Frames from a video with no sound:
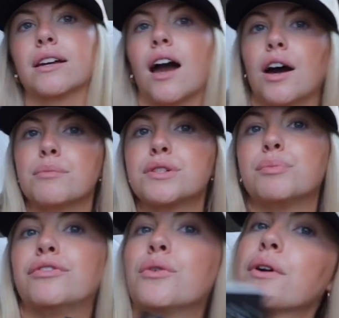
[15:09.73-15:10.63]
comes
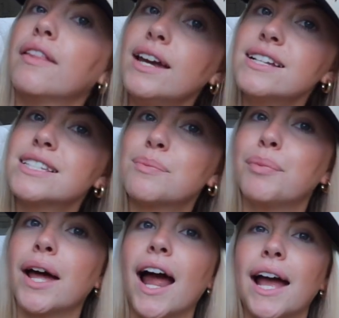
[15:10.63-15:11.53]
before this,
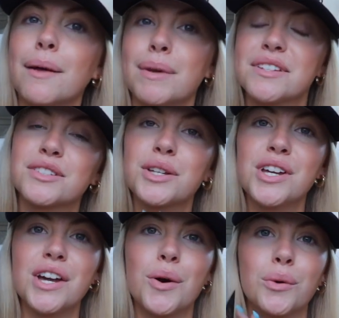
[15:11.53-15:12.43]
but I
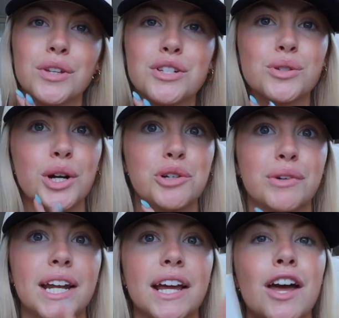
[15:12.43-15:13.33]
basically only started
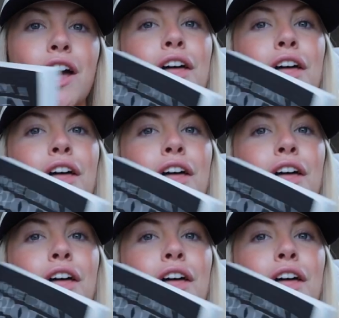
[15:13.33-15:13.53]
reading